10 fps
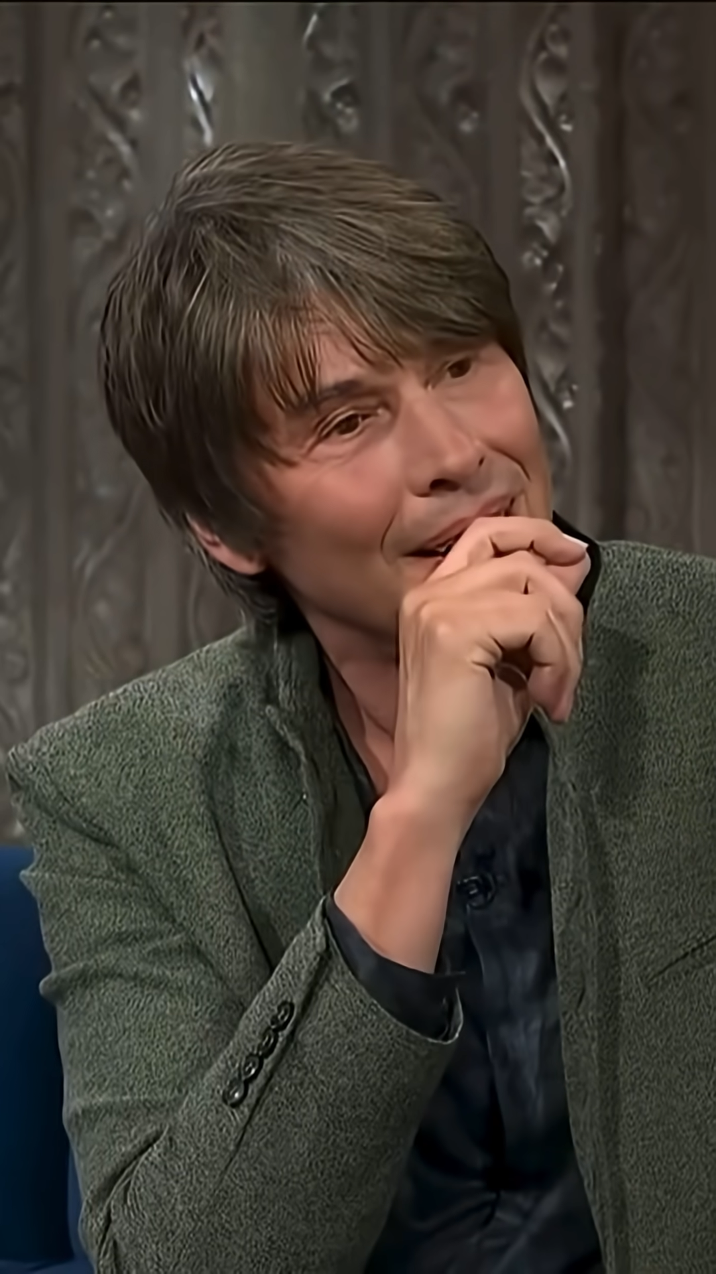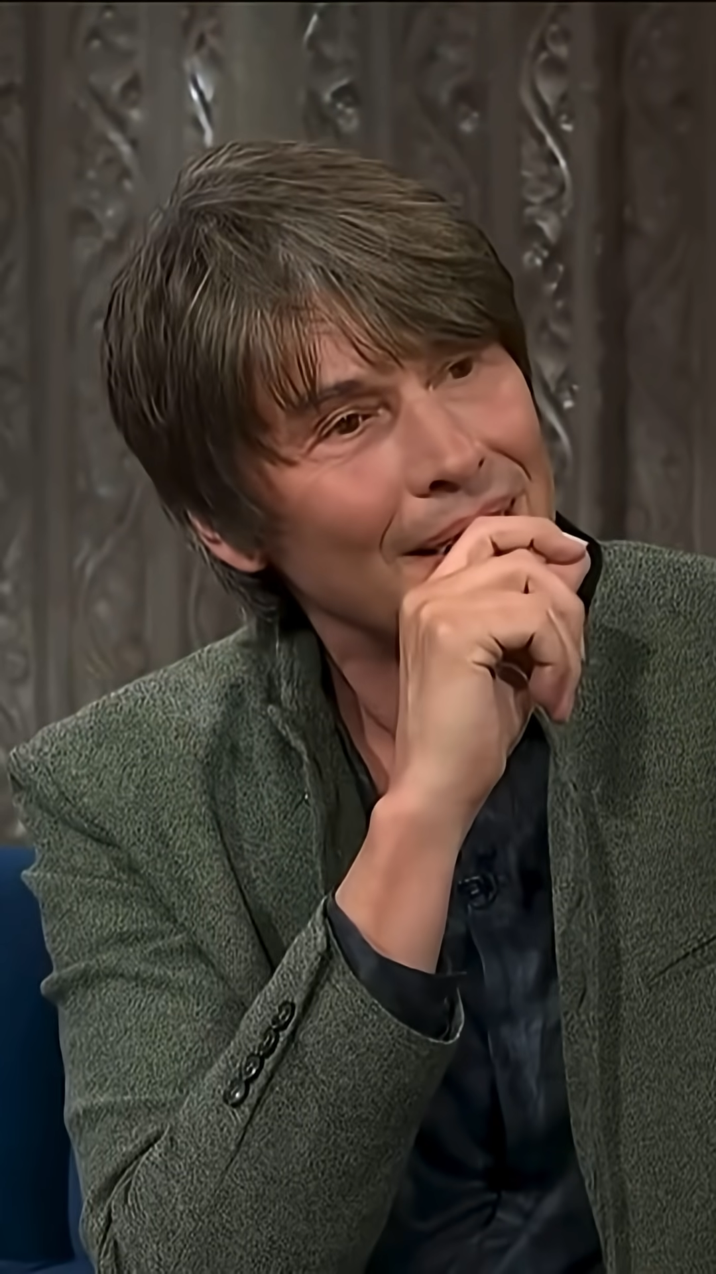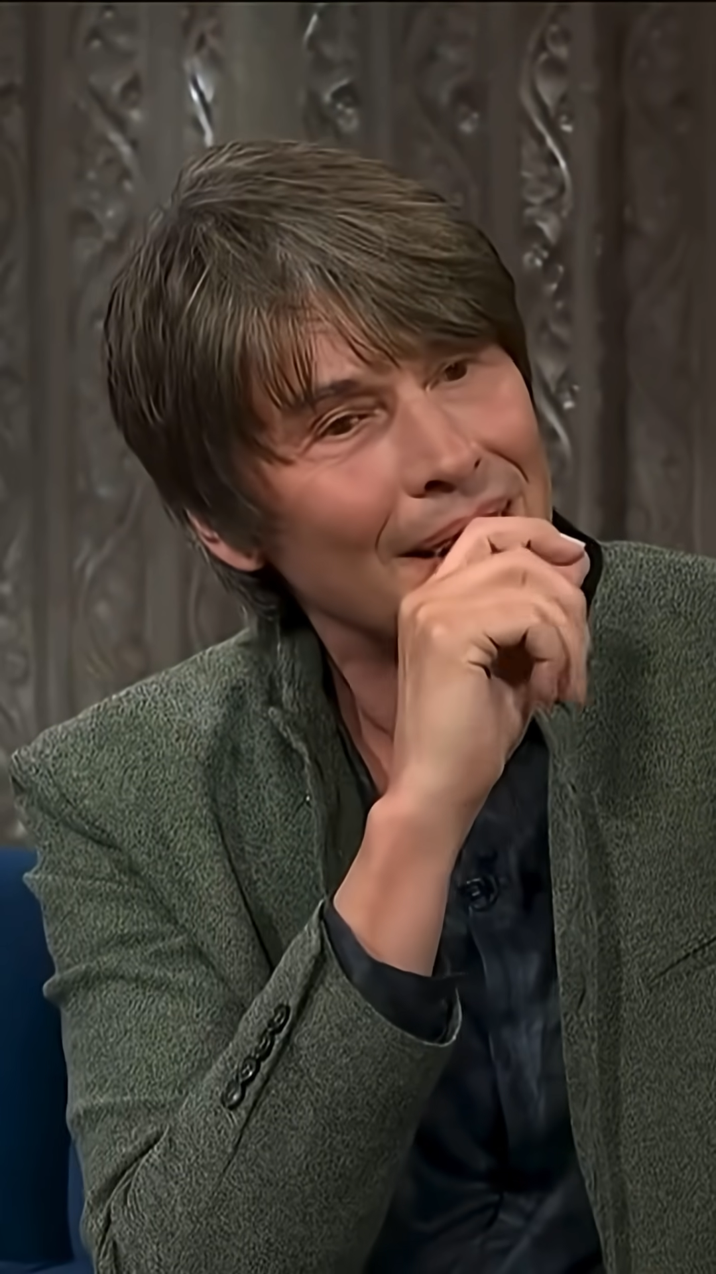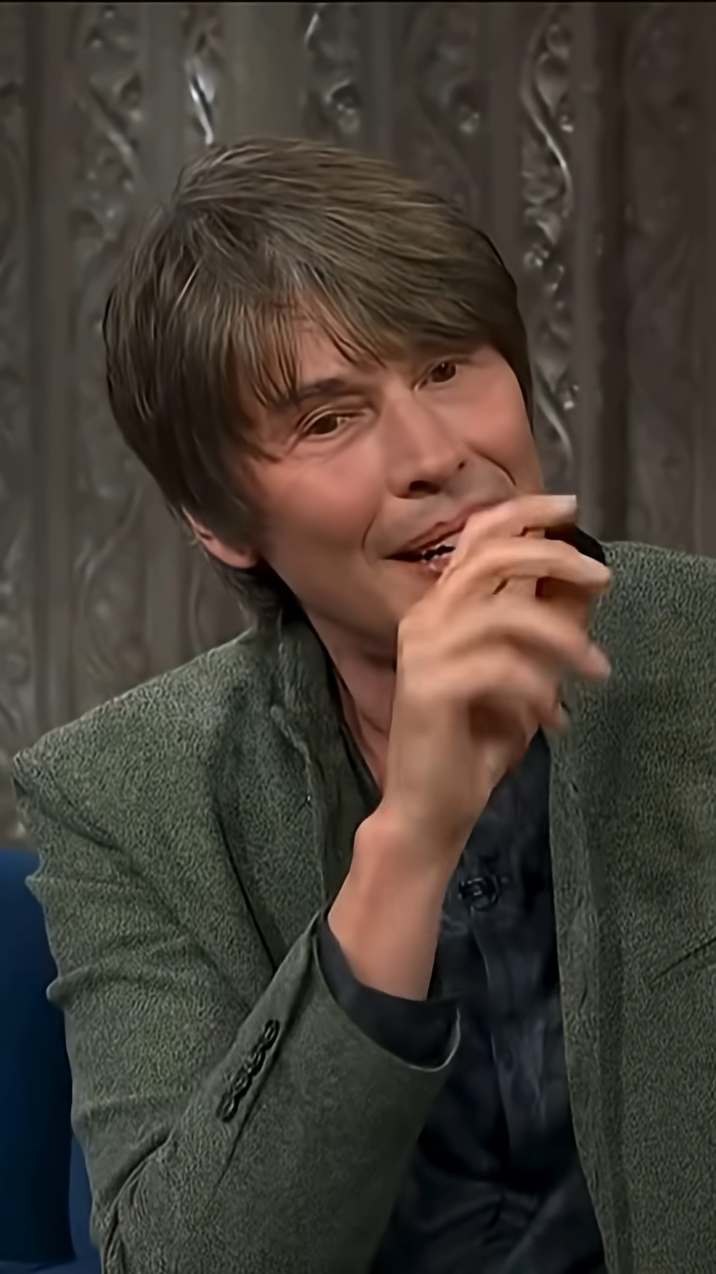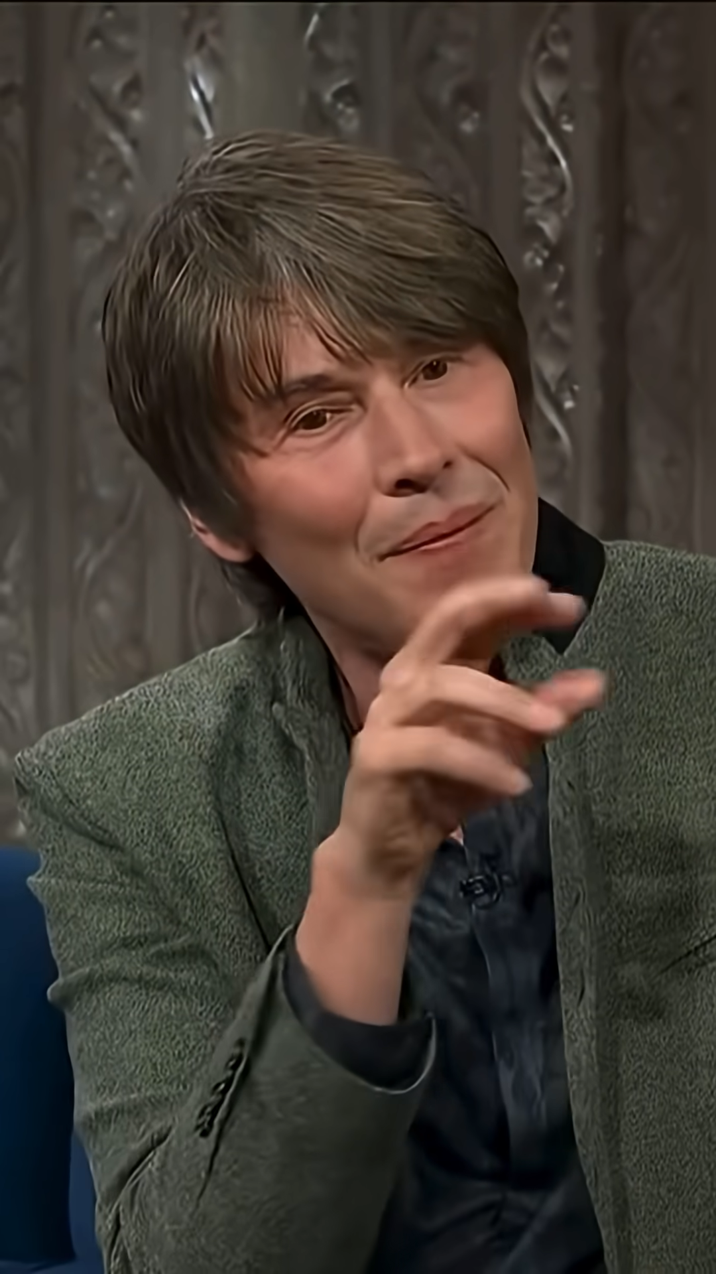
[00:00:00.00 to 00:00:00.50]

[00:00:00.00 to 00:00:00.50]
So that